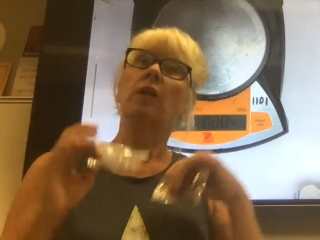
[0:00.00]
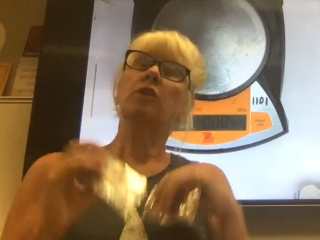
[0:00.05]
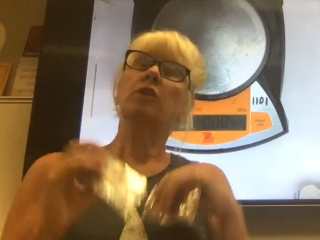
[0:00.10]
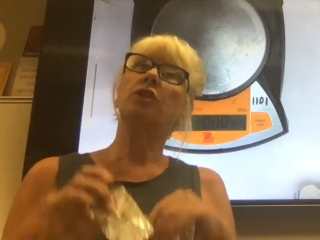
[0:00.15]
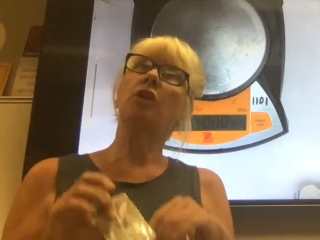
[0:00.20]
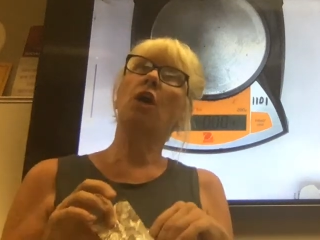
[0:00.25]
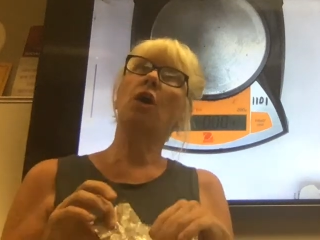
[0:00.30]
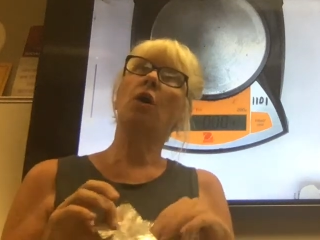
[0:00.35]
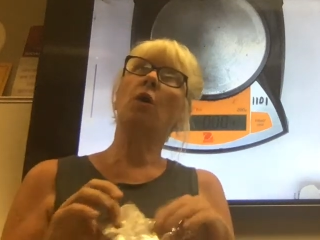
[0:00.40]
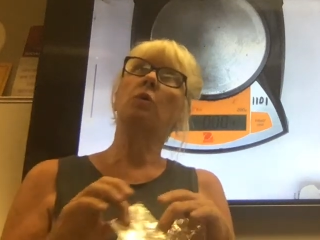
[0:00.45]

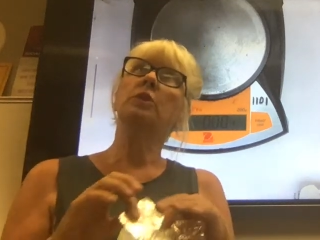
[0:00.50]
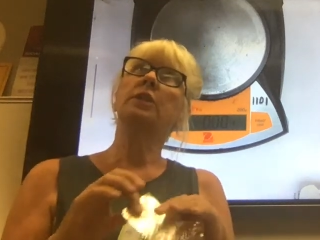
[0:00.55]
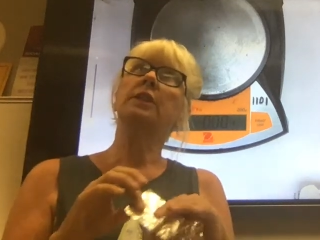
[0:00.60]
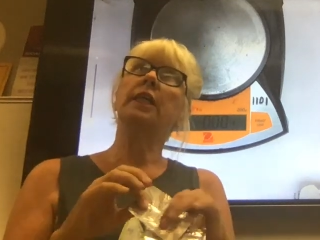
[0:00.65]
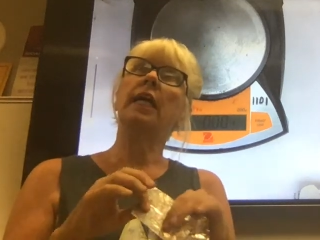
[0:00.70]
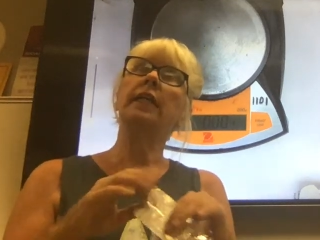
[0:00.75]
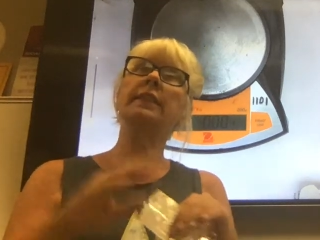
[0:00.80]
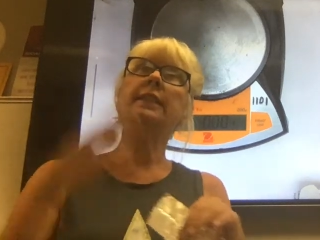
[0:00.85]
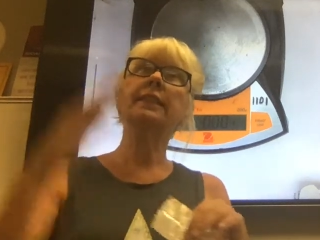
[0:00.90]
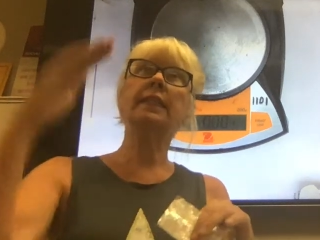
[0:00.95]
So
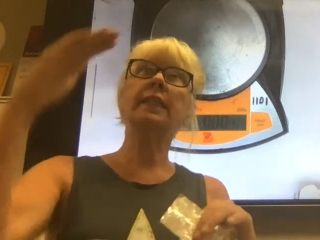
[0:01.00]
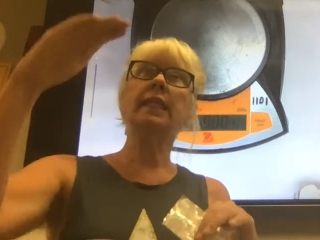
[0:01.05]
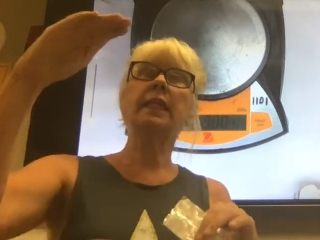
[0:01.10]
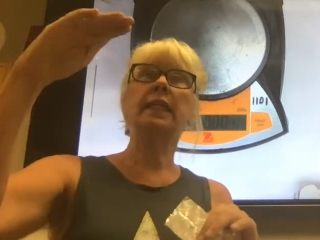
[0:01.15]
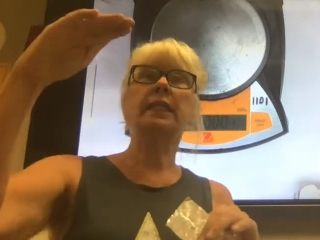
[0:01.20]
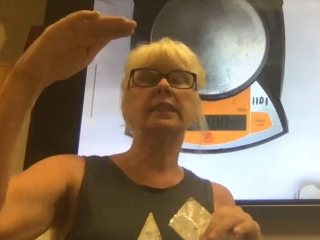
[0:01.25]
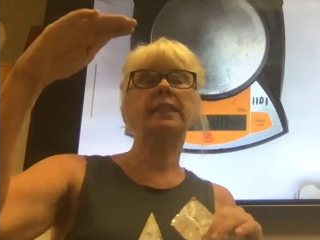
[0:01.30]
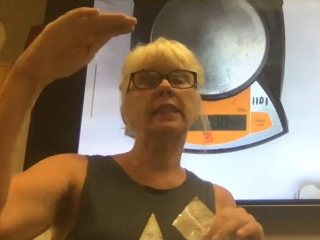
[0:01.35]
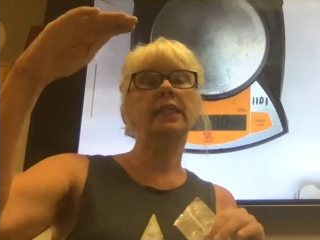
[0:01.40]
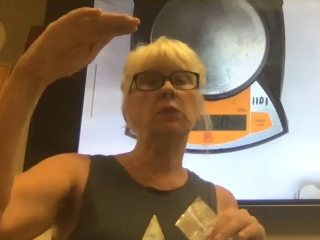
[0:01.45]

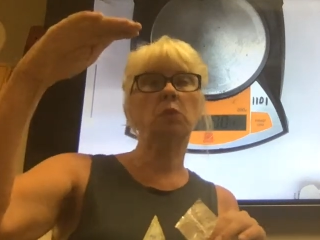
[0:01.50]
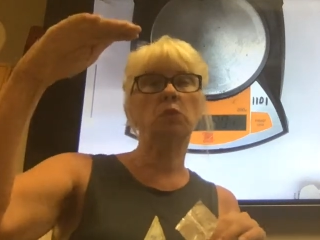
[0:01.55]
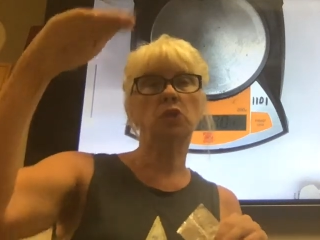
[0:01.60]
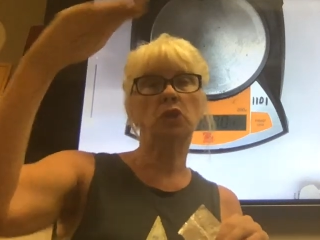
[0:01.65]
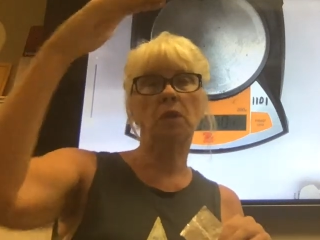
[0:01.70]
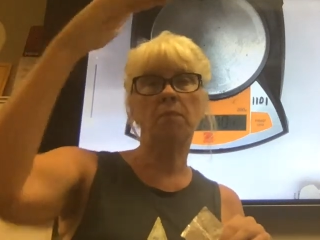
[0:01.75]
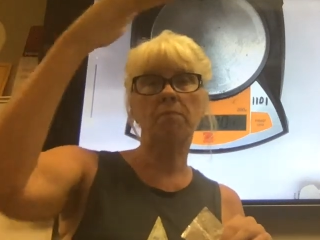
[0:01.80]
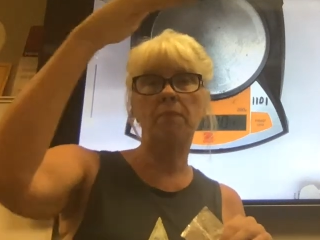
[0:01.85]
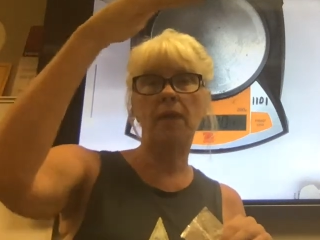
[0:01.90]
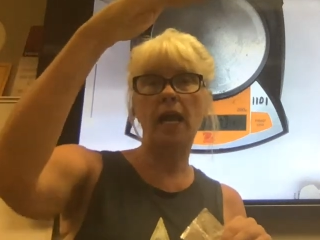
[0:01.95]
density is equal
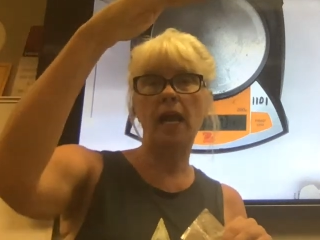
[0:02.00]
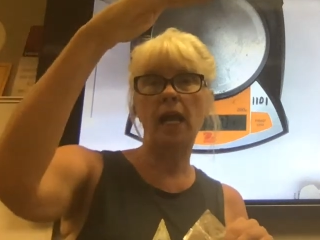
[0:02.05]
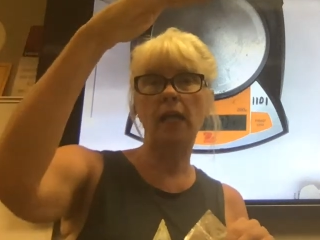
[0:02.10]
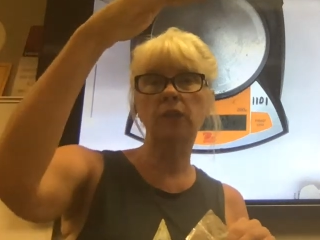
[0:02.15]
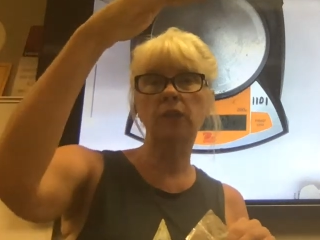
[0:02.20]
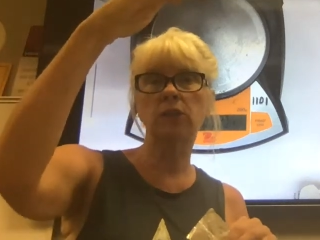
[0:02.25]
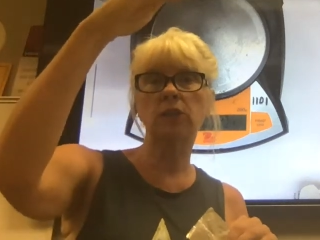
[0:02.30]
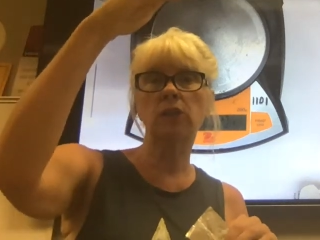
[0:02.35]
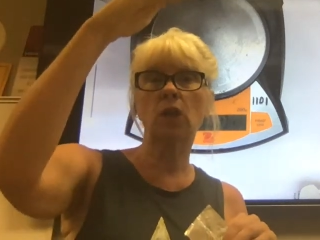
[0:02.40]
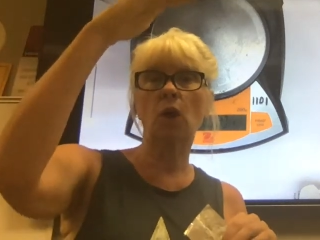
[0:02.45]
to
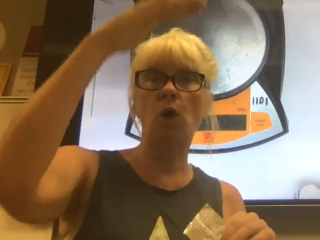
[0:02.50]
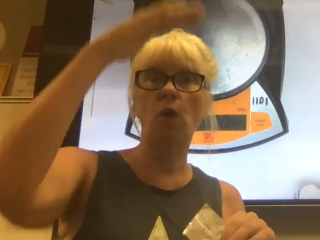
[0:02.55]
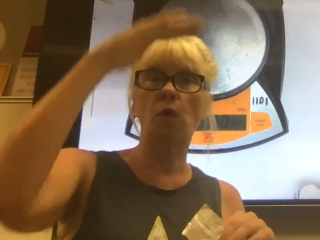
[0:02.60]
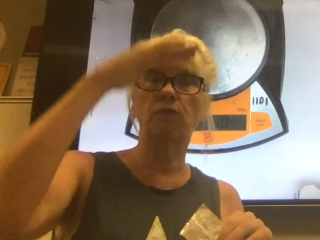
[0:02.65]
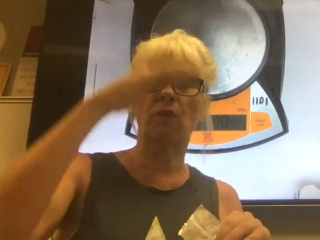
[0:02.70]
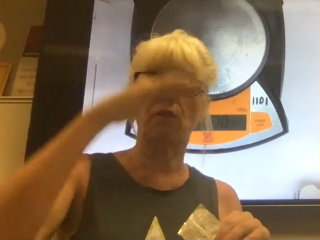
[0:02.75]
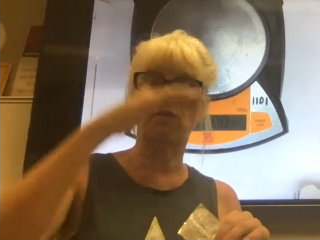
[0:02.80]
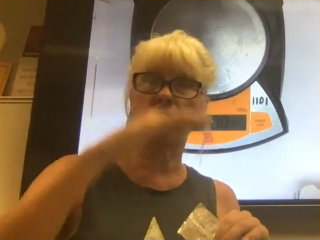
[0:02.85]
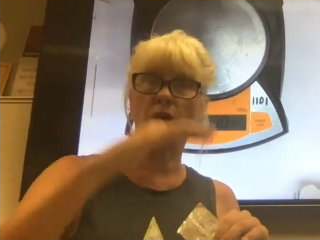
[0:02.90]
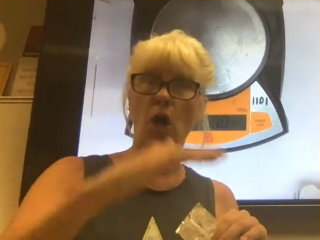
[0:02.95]
mass
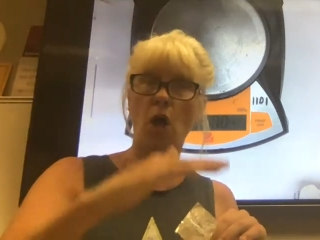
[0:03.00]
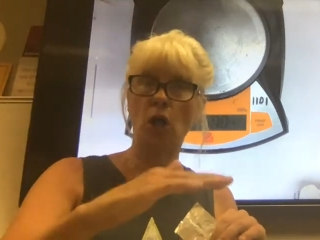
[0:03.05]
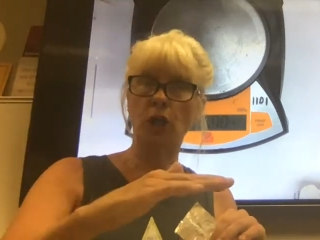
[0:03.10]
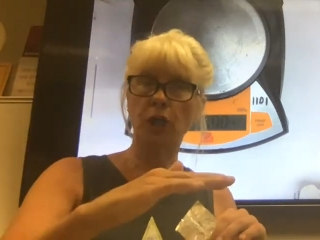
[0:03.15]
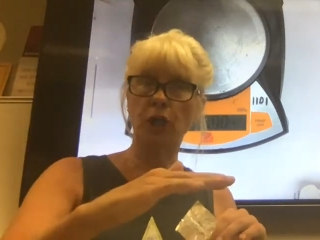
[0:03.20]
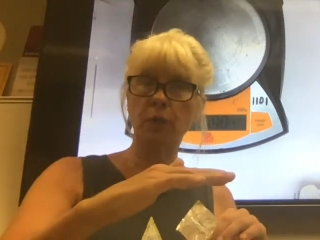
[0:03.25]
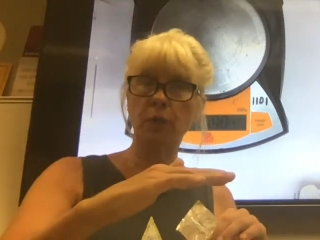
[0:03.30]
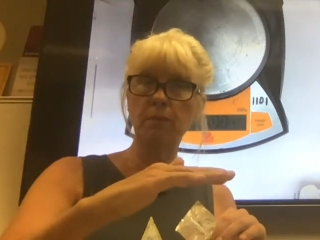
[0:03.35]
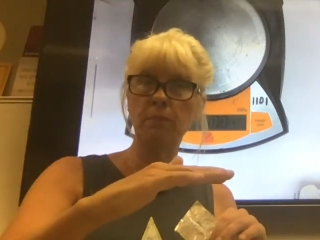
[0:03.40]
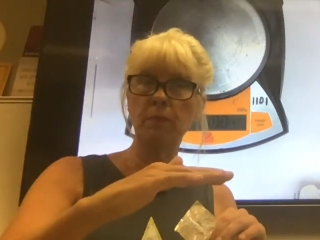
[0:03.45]
over
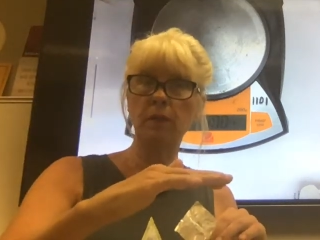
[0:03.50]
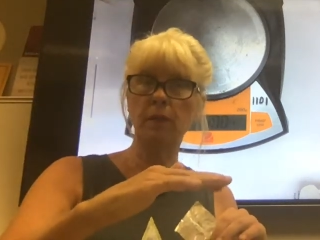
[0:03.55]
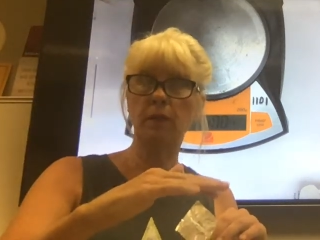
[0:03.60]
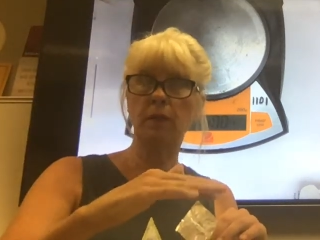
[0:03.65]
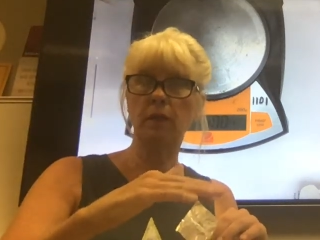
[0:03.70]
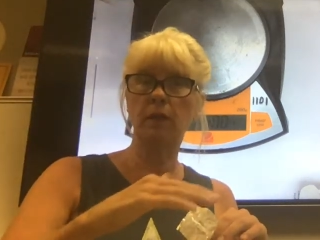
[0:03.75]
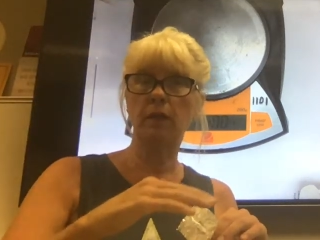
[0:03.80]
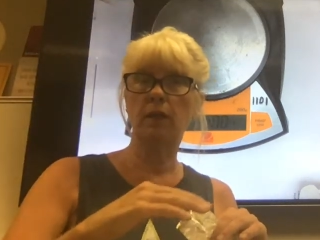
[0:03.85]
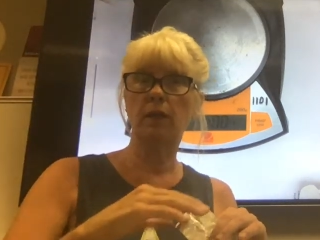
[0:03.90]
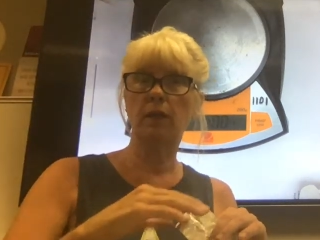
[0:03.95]
volume.
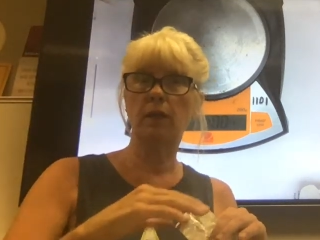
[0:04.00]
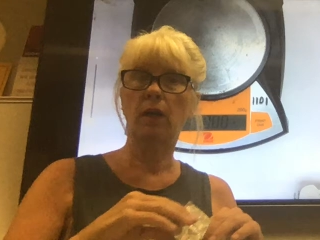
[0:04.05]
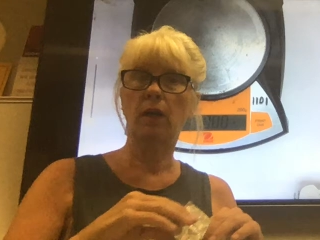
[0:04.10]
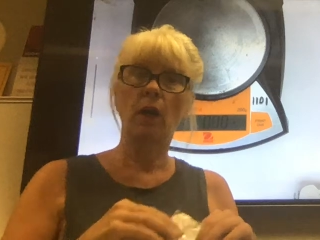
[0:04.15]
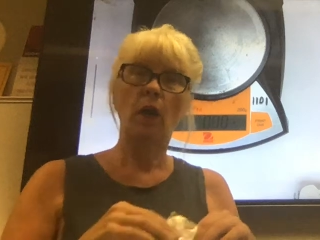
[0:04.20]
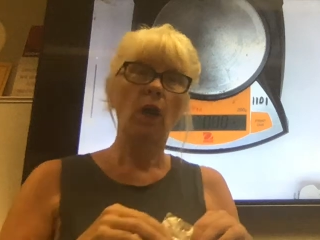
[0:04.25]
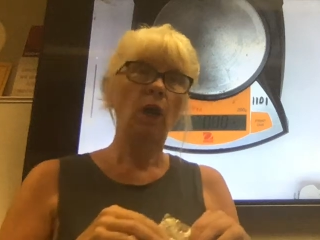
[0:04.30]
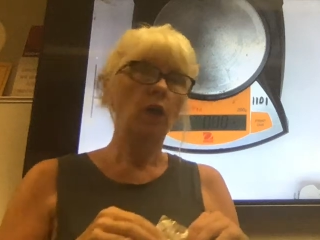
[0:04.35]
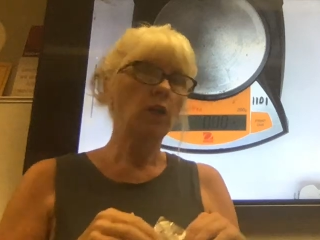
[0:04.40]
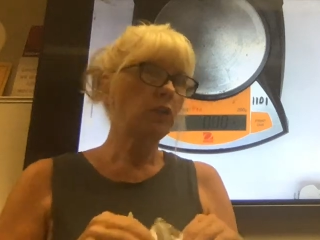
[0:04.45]

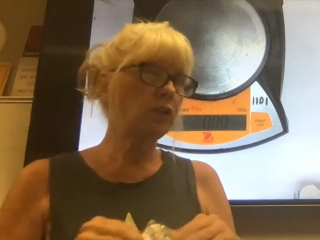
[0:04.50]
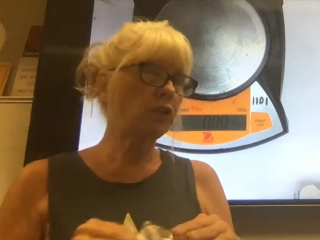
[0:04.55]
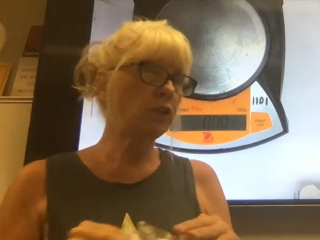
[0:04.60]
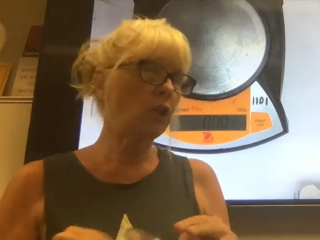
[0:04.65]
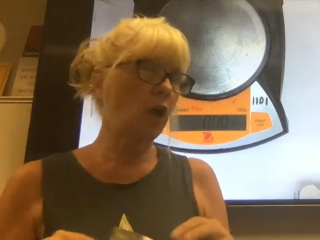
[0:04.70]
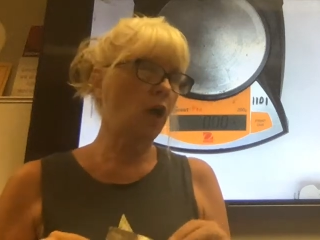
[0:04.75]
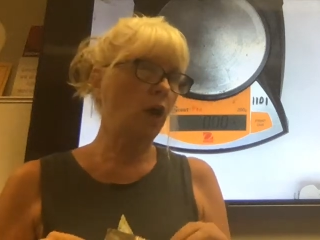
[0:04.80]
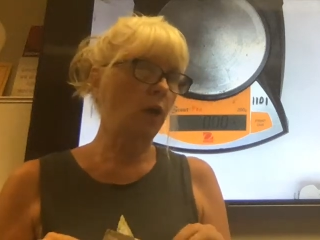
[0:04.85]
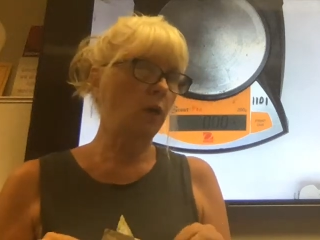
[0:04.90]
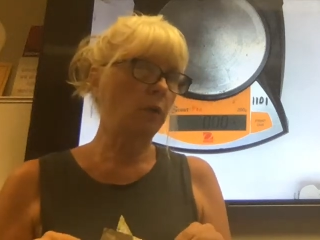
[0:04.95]

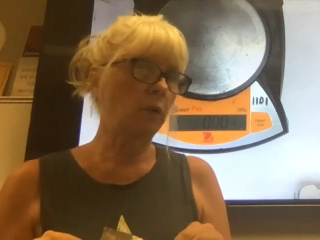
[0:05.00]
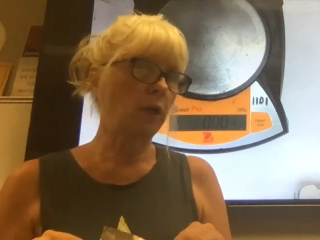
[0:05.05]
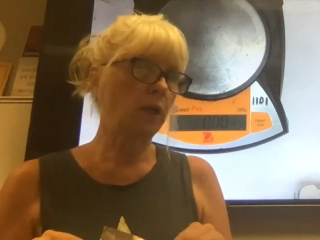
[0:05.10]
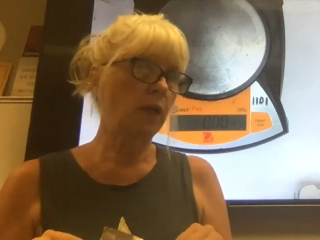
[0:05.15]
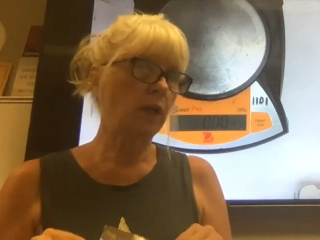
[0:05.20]
So